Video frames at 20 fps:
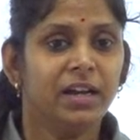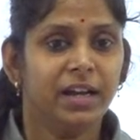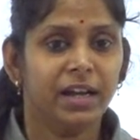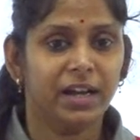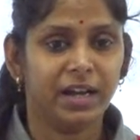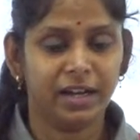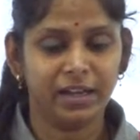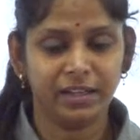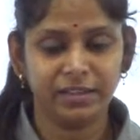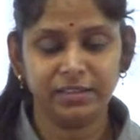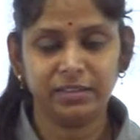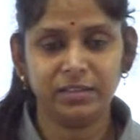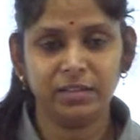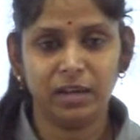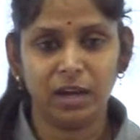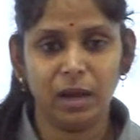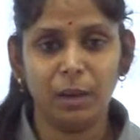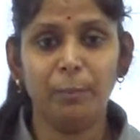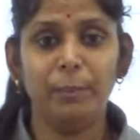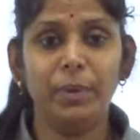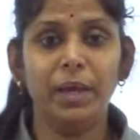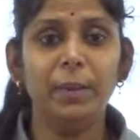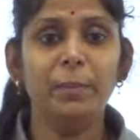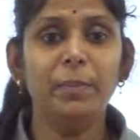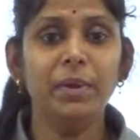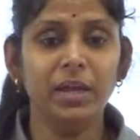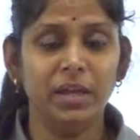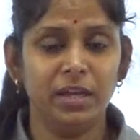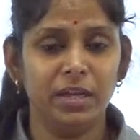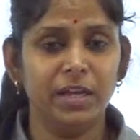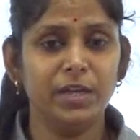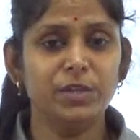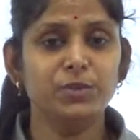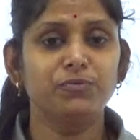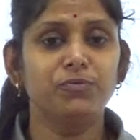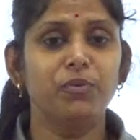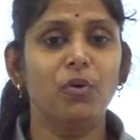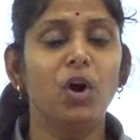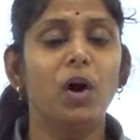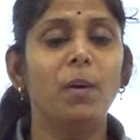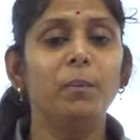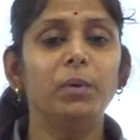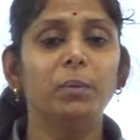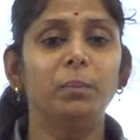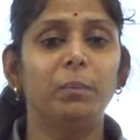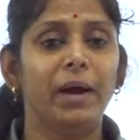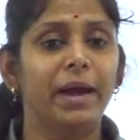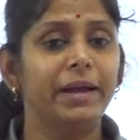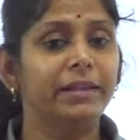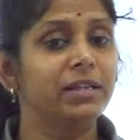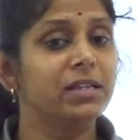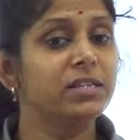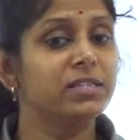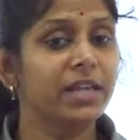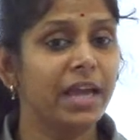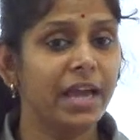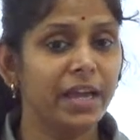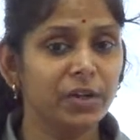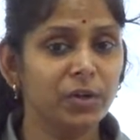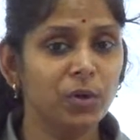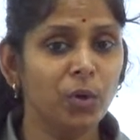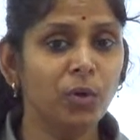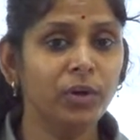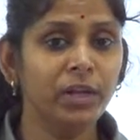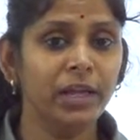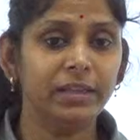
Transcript: a baby is formed by the zygote,